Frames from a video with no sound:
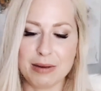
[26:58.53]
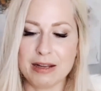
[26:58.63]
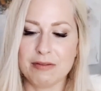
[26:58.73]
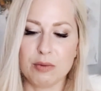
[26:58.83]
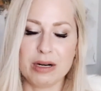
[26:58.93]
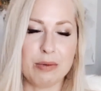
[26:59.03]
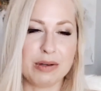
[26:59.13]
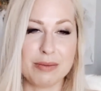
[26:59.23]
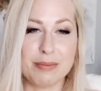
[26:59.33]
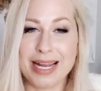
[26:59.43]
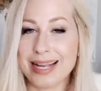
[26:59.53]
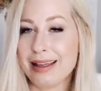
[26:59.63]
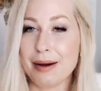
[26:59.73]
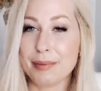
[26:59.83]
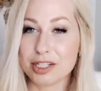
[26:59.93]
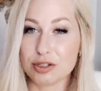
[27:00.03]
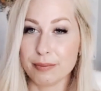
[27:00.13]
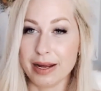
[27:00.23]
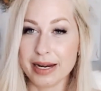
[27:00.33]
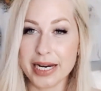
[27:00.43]
even when I wasn't making that much
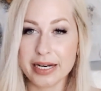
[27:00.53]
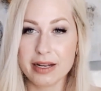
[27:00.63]
money.